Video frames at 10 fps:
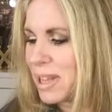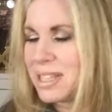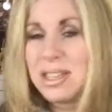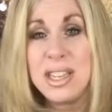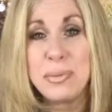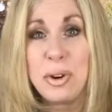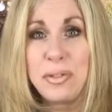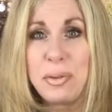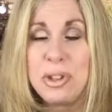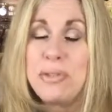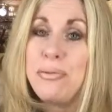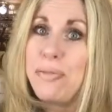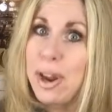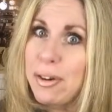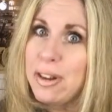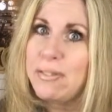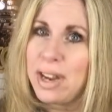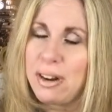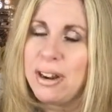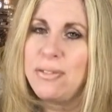And like I said, these Morphe ones are very,
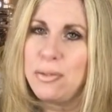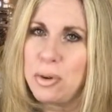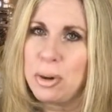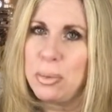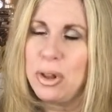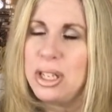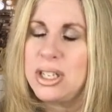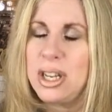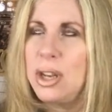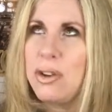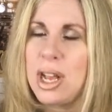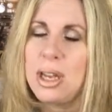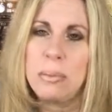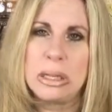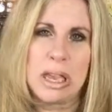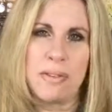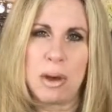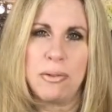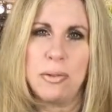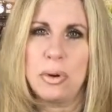very affordable. It's like you're not going to believe
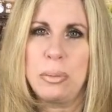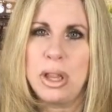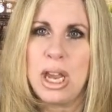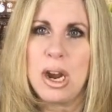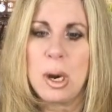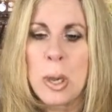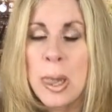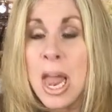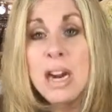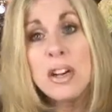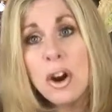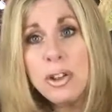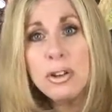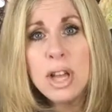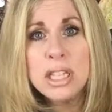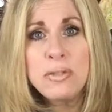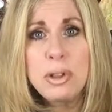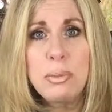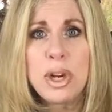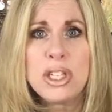how affordable they are. And are there lots of
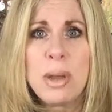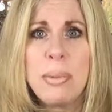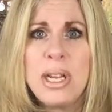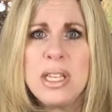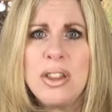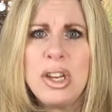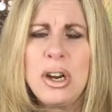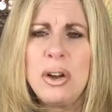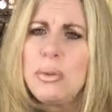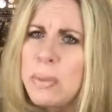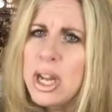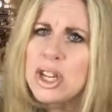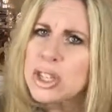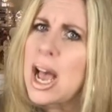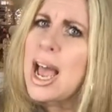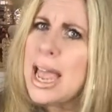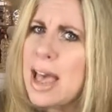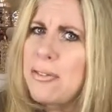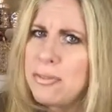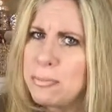other brush companies out there? Oh my gosh, I
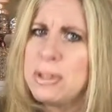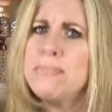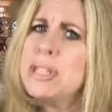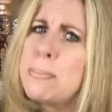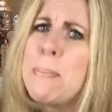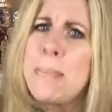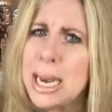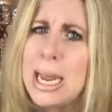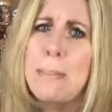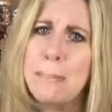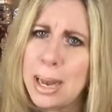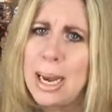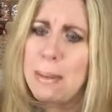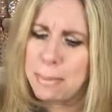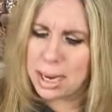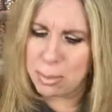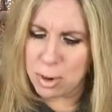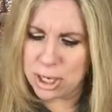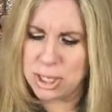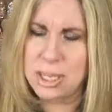have many, many, many
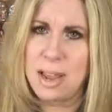brushes.